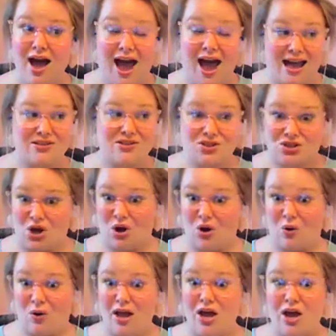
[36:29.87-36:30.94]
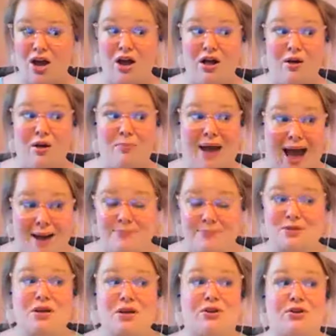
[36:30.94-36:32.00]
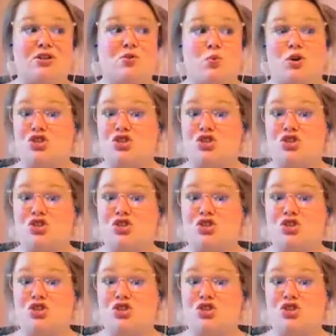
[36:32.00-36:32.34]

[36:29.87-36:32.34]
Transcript: And so pap smears